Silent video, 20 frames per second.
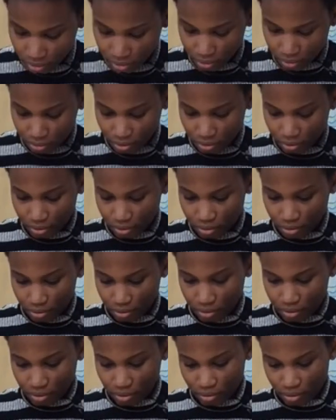
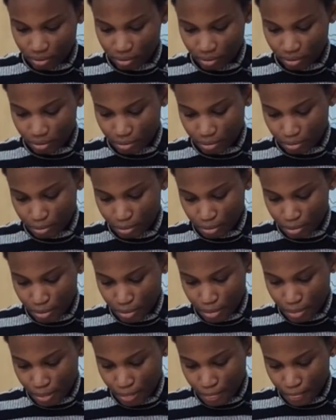
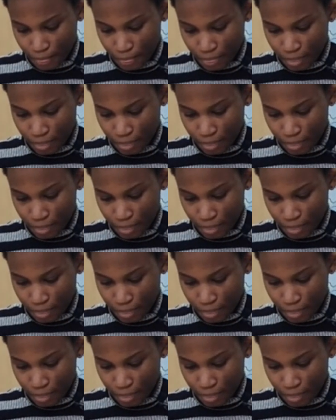Nothing is said.